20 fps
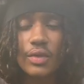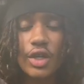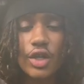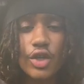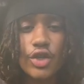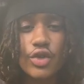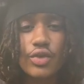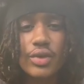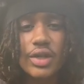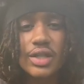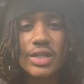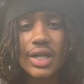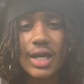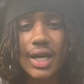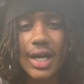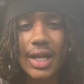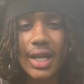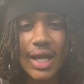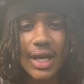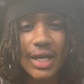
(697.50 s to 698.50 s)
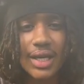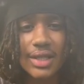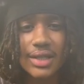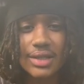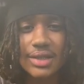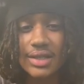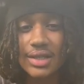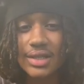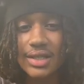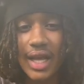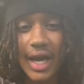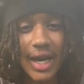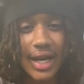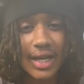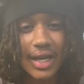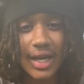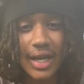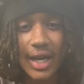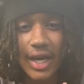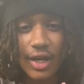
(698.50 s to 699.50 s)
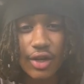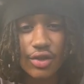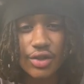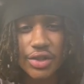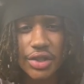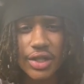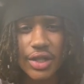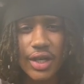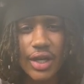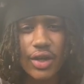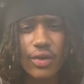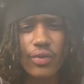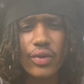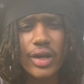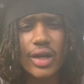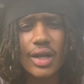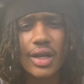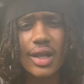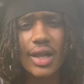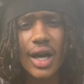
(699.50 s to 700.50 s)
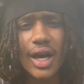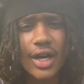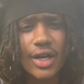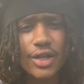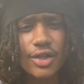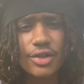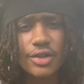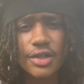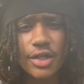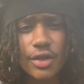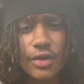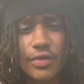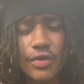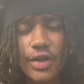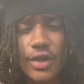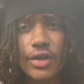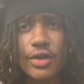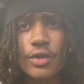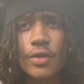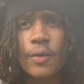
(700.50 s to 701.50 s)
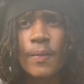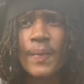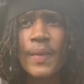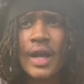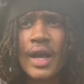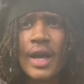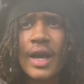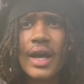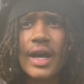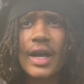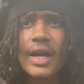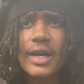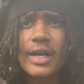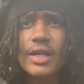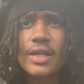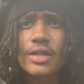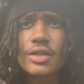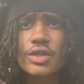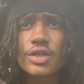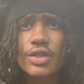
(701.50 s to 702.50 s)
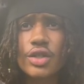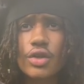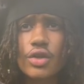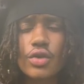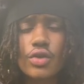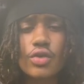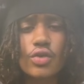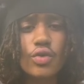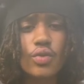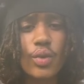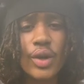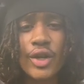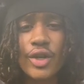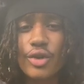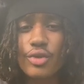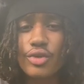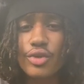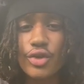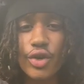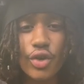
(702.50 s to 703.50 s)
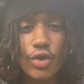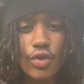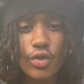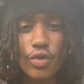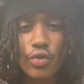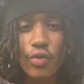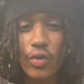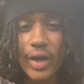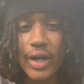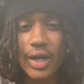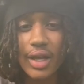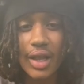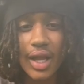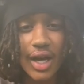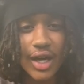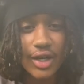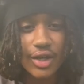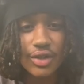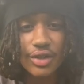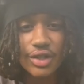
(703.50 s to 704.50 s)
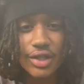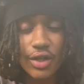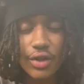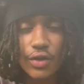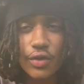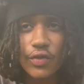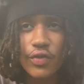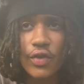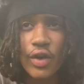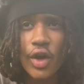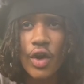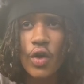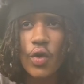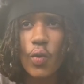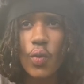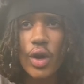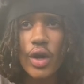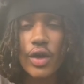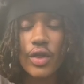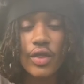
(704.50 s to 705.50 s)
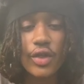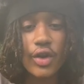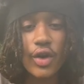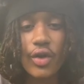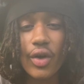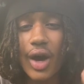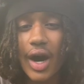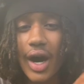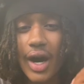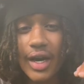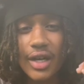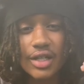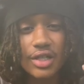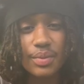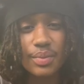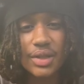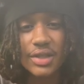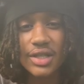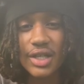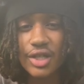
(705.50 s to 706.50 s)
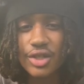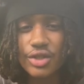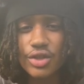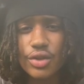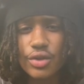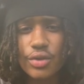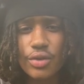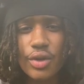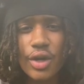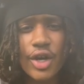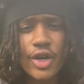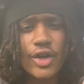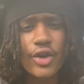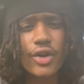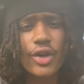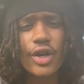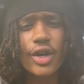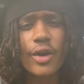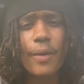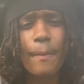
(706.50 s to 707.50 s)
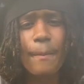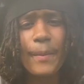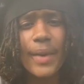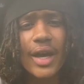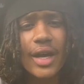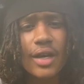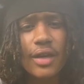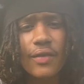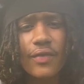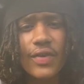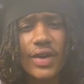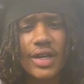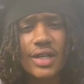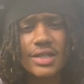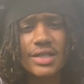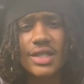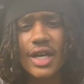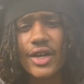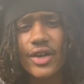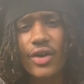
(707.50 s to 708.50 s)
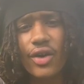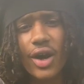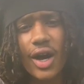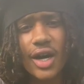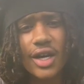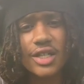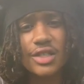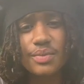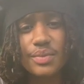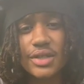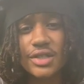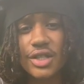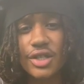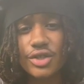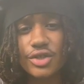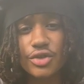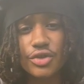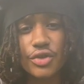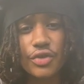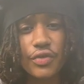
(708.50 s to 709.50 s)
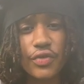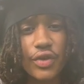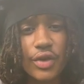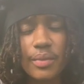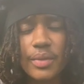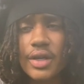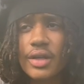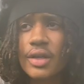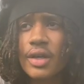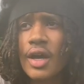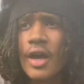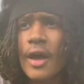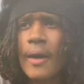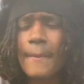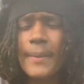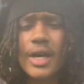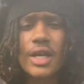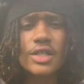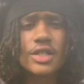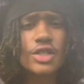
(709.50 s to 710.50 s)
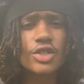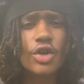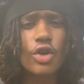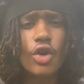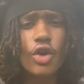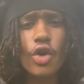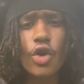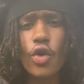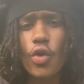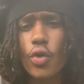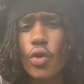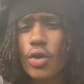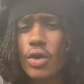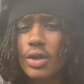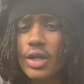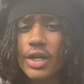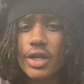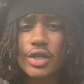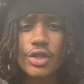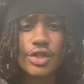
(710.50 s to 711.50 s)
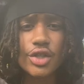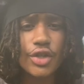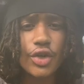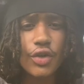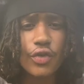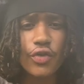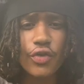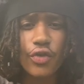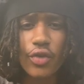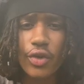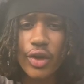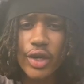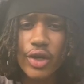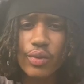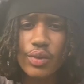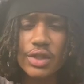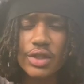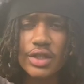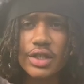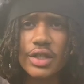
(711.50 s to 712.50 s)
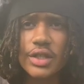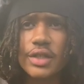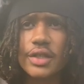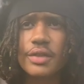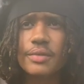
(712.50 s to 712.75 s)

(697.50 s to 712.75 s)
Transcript: you need to cleanse stagnant energy and realign yourself, yo. And so when you do realign yourself with your highest potential, you're gonna manifest at your highest potential, you feel me? Because it's all correlated to your frequency.